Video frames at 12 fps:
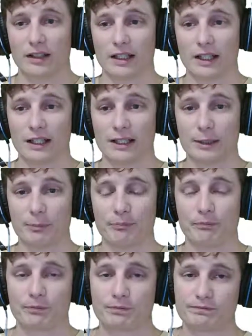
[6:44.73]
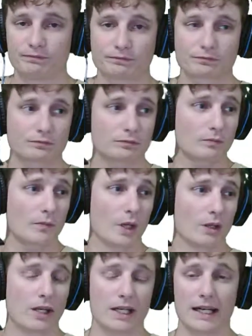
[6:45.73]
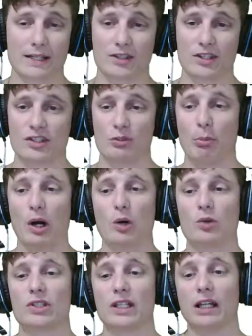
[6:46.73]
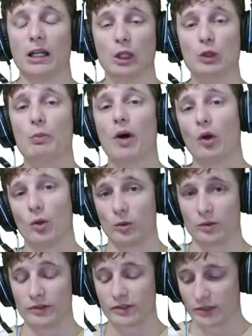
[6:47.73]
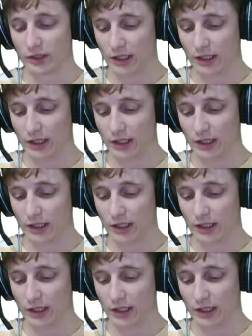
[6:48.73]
Okay, next, the supposed loopholes.